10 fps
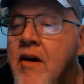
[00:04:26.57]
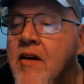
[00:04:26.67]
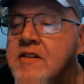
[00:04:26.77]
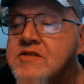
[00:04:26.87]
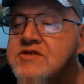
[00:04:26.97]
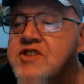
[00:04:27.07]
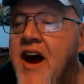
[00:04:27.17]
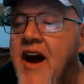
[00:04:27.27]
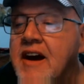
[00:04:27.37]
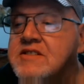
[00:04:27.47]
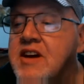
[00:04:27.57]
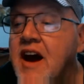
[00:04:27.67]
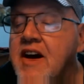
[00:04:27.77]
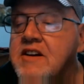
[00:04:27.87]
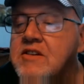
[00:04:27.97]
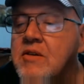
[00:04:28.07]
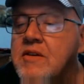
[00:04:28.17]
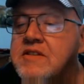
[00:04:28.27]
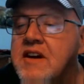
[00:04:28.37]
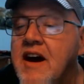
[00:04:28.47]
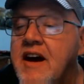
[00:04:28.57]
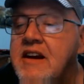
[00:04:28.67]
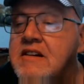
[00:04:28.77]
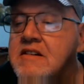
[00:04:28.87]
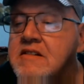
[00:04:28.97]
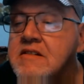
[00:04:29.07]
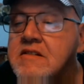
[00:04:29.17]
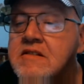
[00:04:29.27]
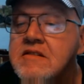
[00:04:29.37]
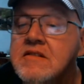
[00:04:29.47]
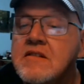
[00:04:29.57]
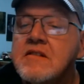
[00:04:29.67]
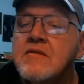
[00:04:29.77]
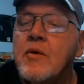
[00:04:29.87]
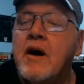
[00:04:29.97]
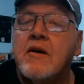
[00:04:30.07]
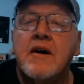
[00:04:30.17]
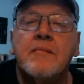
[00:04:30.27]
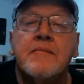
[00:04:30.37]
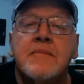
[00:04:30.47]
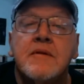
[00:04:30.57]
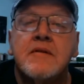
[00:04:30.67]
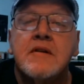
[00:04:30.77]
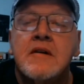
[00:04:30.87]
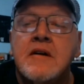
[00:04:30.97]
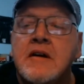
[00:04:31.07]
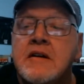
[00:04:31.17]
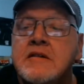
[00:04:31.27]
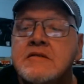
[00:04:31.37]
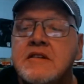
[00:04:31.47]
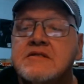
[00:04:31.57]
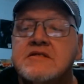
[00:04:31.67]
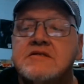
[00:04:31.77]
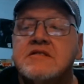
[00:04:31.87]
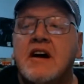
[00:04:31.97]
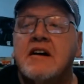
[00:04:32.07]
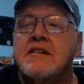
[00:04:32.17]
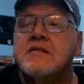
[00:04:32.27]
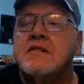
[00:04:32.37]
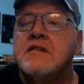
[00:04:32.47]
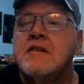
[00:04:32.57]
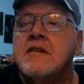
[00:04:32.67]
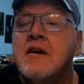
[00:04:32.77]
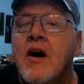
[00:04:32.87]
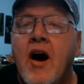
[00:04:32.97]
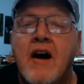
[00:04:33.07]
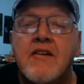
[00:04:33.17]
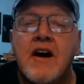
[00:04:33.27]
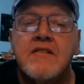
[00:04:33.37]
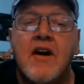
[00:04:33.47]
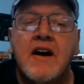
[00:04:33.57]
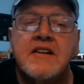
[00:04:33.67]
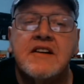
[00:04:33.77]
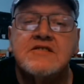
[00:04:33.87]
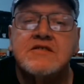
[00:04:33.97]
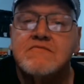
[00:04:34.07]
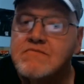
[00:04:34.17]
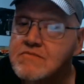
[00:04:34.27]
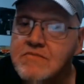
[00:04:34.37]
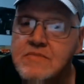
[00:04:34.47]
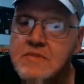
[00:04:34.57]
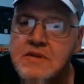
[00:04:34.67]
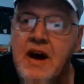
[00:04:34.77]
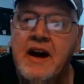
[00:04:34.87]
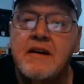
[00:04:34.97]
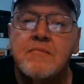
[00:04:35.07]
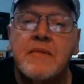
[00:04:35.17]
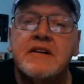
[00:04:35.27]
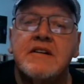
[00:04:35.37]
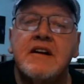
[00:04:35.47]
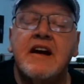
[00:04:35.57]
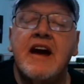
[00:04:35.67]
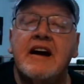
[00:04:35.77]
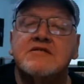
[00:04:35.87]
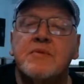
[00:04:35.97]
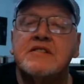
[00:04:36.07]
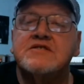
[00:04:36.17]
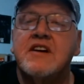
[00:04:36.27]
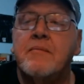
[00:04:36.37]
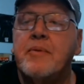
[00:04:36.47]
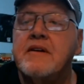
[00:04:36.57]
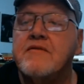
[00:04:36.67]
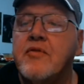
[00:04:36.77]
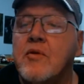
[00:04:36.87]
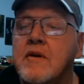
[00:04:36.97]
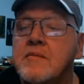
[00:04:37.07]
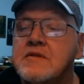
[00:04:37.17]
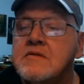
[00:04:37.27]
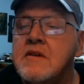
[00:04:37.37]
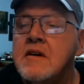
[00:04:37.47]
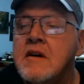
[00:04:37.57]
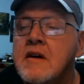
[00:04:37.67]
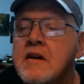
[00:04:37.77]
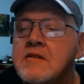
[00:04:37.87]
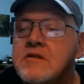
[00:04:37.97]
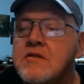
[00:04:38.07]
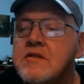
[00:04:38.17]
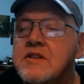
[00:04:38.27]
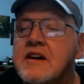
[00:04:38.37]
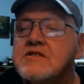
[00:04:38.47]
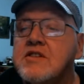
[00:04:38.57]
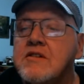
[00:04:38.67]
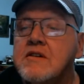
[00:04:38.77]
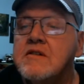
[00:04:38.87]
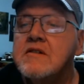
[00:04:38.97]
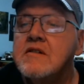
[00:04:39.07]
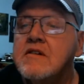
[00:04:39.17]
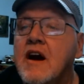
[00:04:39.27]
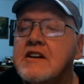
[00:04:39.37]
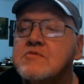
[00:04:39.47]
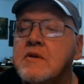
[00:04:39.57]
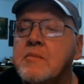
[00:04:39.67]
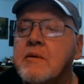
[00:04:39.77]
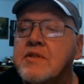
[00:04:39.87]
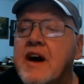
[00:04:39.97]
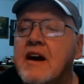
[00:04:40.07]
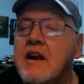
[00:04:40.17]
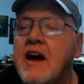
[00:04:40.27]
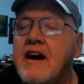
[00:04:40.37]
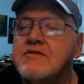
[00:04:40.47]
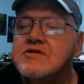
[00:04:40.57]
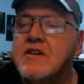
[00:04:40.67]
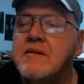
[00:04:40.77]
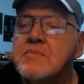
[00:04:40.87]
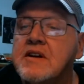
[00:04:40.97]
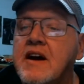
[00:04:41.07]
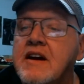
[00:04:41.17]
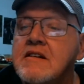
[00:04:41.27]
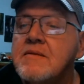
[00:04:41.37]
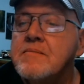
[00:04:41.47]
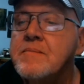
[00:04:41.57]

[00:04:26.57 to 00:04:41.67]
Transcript: Ernest Jacks, how you doing tonight? Welcome. This is Hot Rod Rodney's night, but he asked me to step in for him and do the thing so that guys wouldn't be without a live stream tonight.